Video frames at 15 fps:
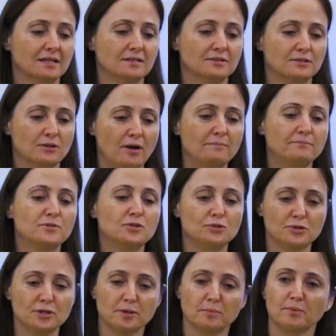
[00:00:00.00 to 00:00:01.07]
So I'm
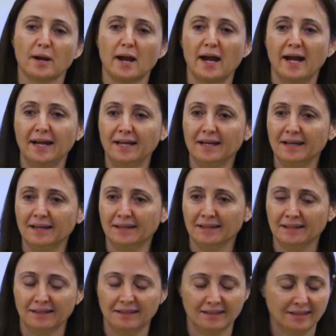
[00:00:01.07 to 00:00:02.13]
choosing the braid.
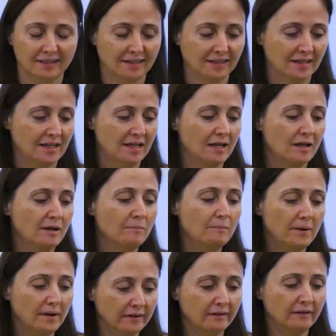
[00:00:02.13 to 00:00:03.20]

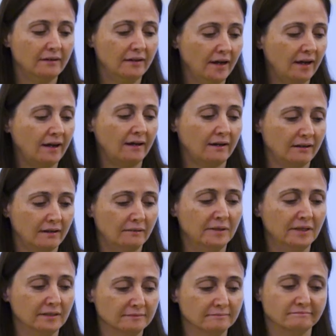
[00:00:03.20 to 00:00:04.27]
But yeah, I
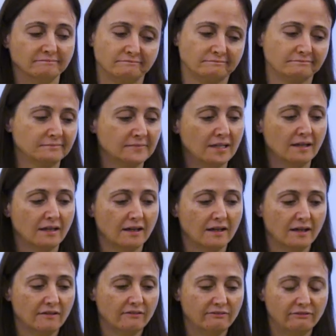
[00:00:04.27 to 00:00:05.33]
mean,
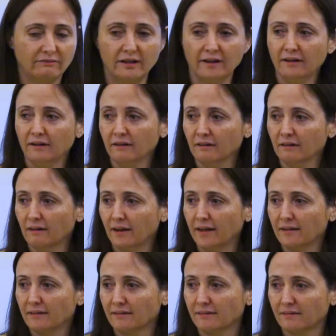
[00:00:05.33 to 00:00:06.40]
fire, I
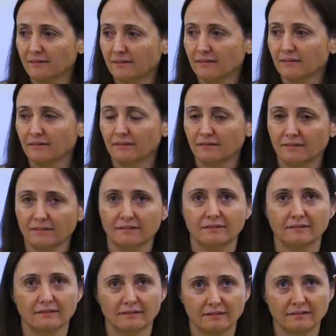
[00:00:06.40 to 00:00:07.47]
guess
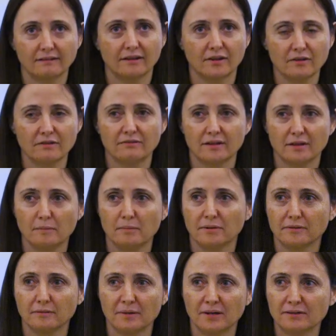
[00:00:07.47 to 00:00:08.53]
I could think
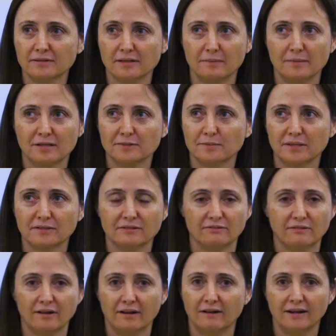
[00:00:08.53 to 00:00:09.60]
about the maritime aspect of
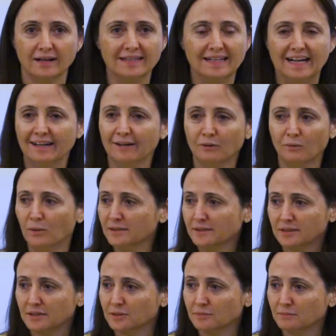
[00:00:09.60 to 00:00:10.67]
fire. I kind of don't want
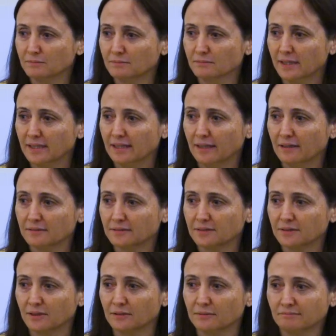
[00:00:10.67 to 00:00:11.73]
to right now,
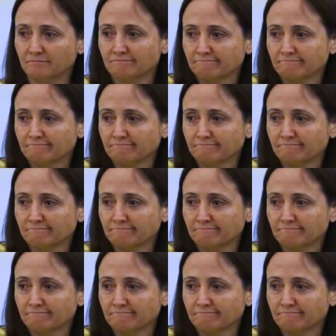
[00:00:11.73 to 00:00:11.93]
so.